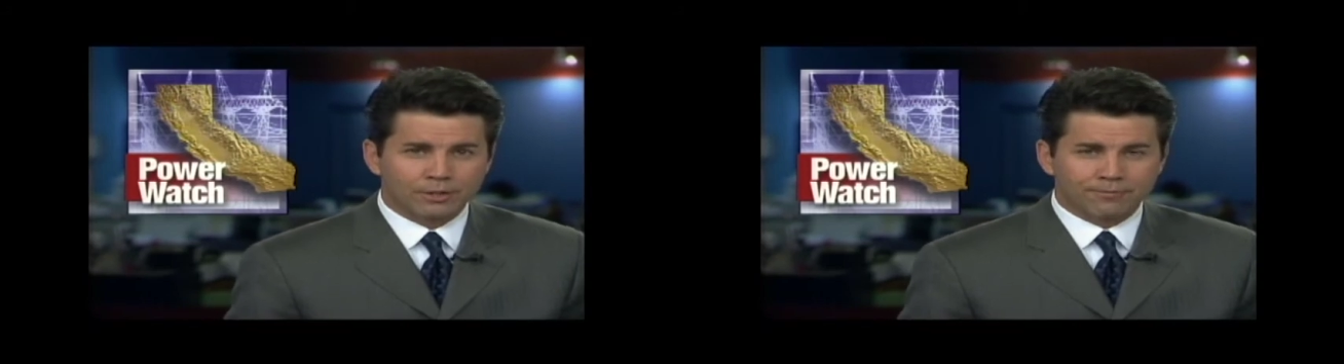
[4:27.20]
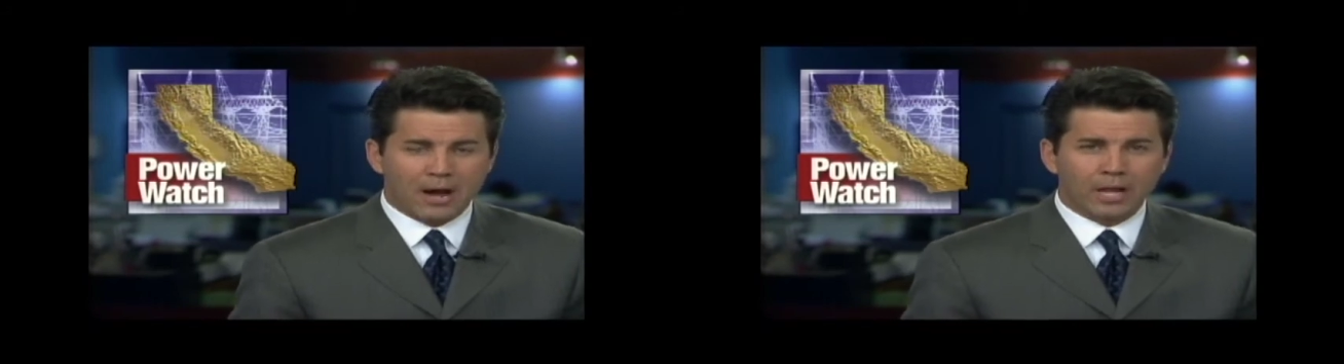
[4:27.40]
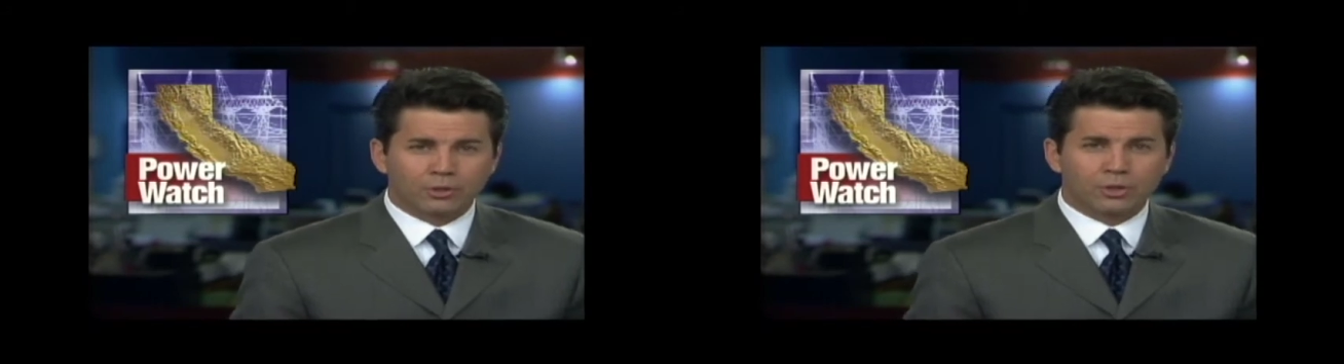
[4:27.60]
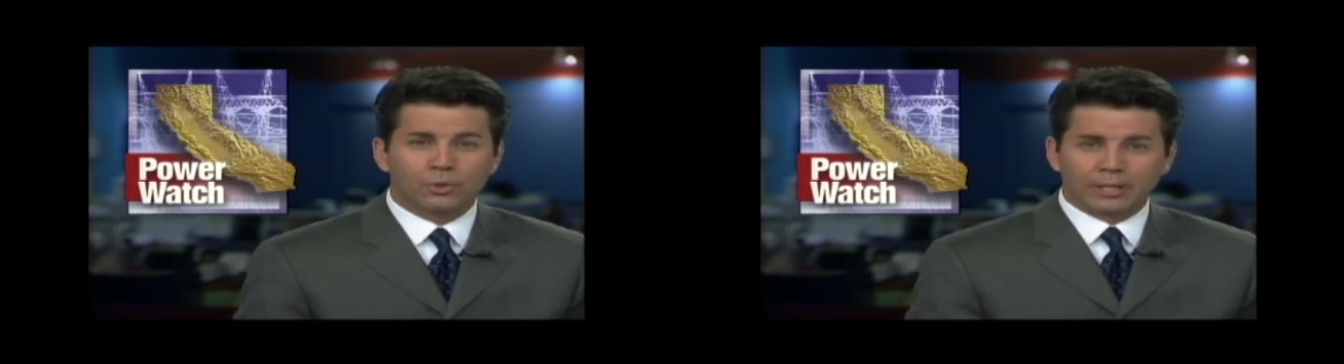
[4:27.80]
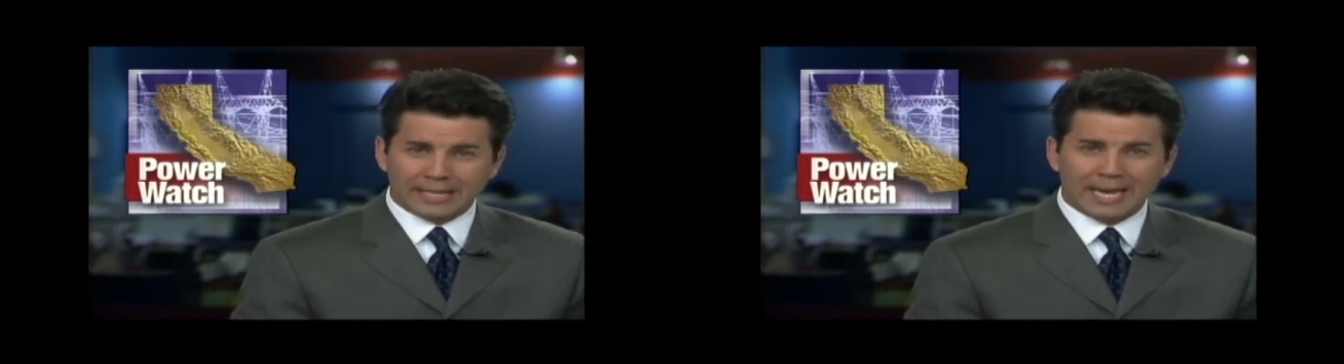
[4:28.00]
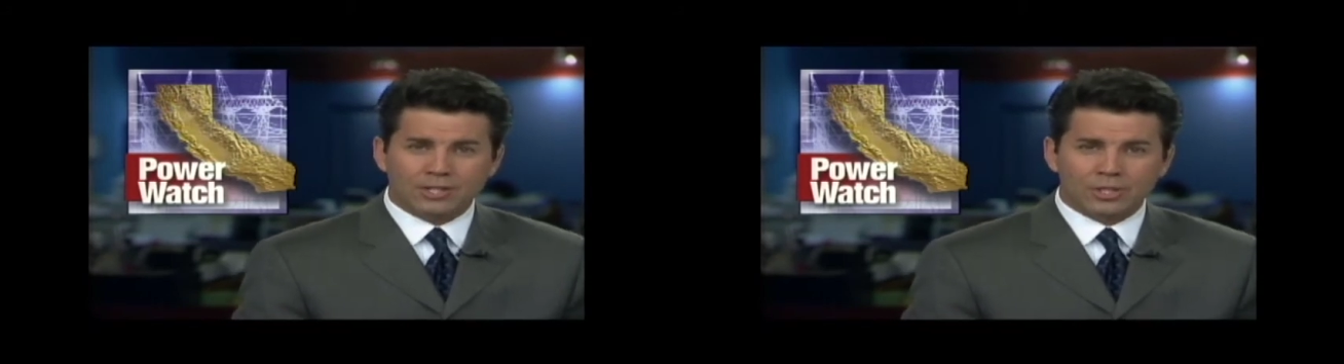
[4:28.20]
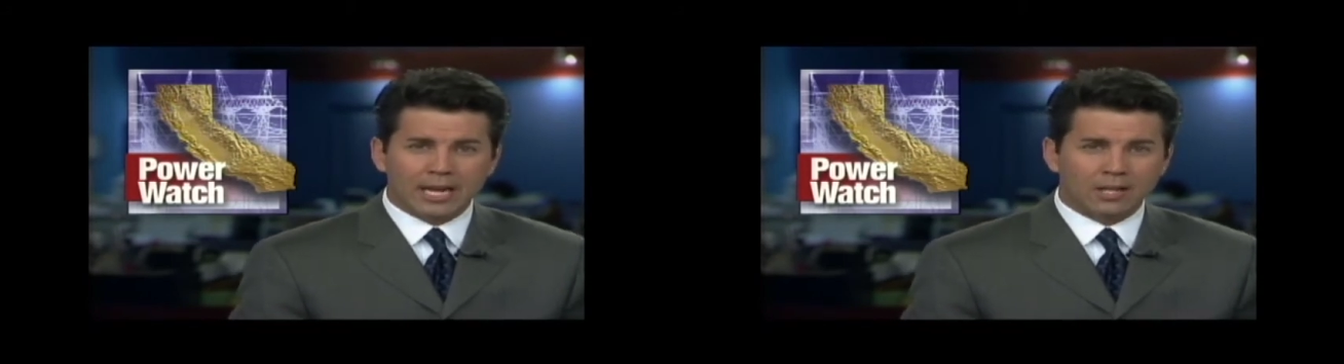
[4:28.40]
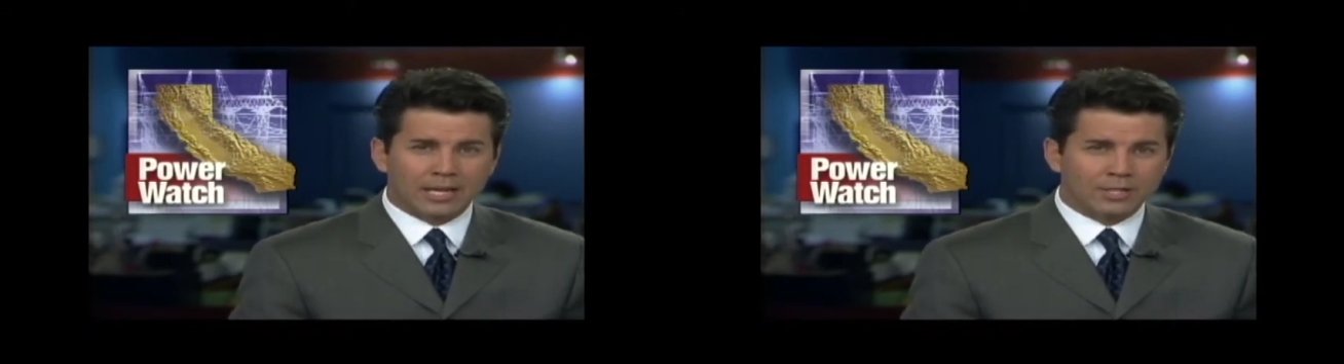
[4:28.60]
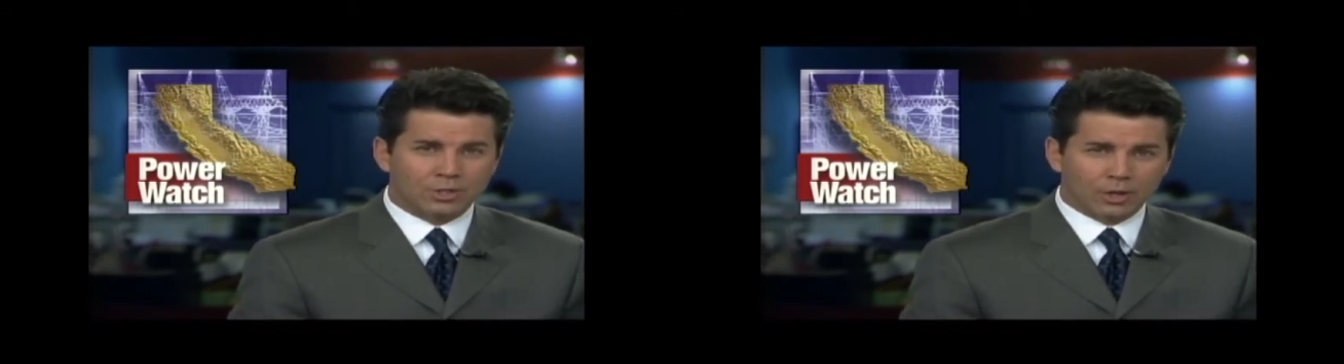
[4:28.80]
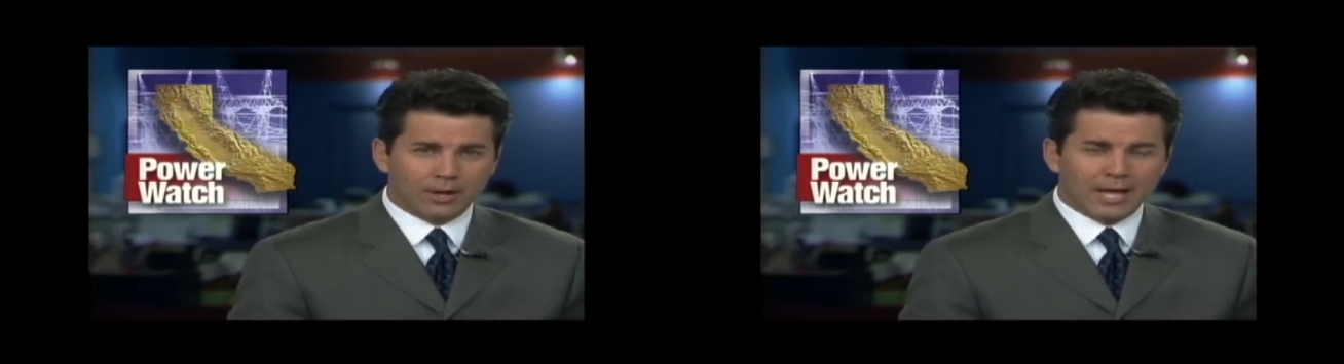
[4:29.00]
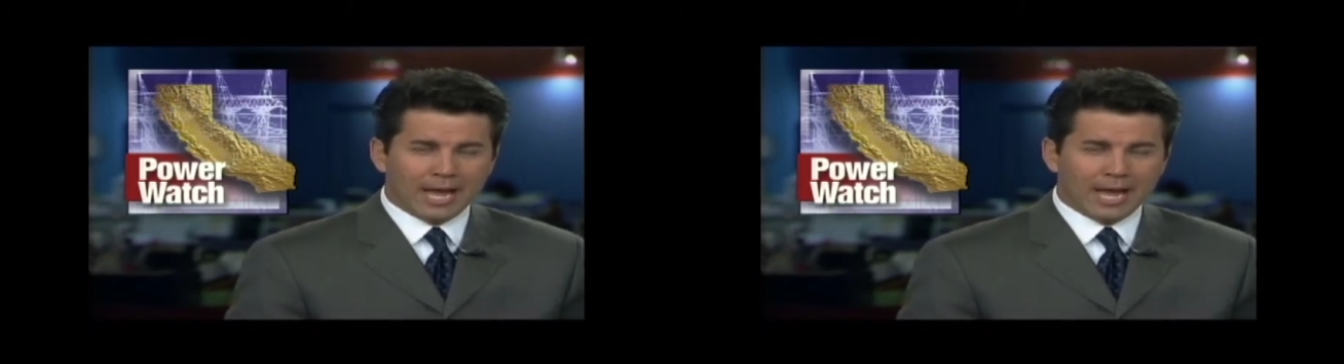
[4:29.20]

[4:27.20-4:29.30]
filed suit against CalISO